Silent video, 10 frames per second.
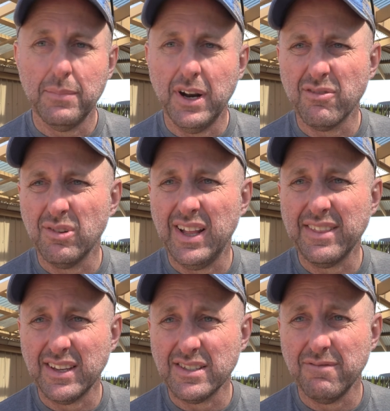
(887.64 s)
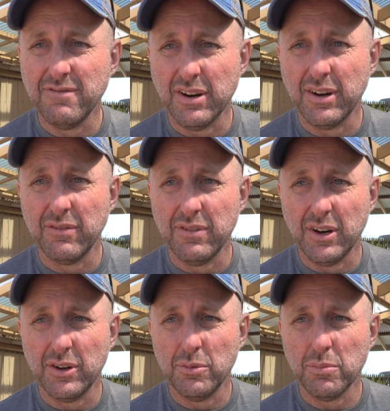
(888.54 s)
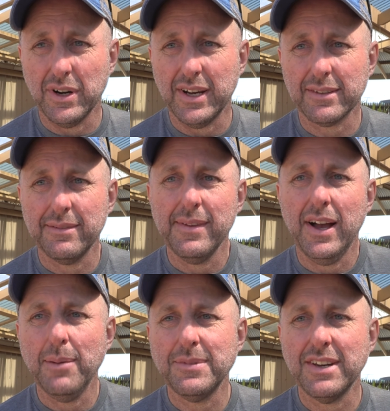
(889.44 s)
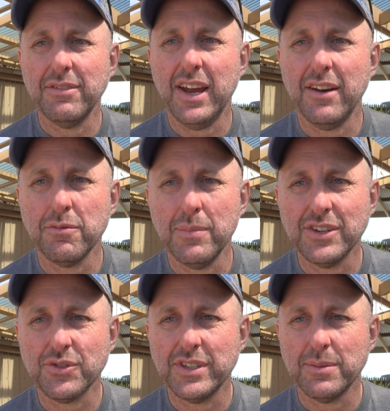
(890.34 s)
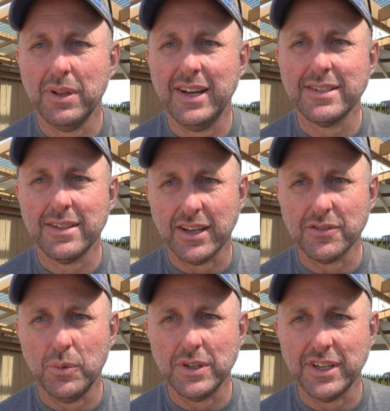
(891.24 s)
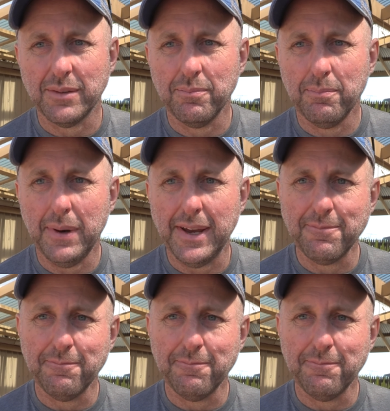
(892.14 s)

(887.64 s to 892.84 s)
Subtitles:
Overall, I think it's a very, very good product. I'm Stephen Hand from Archery Supplies. Thanks for watching. Bye.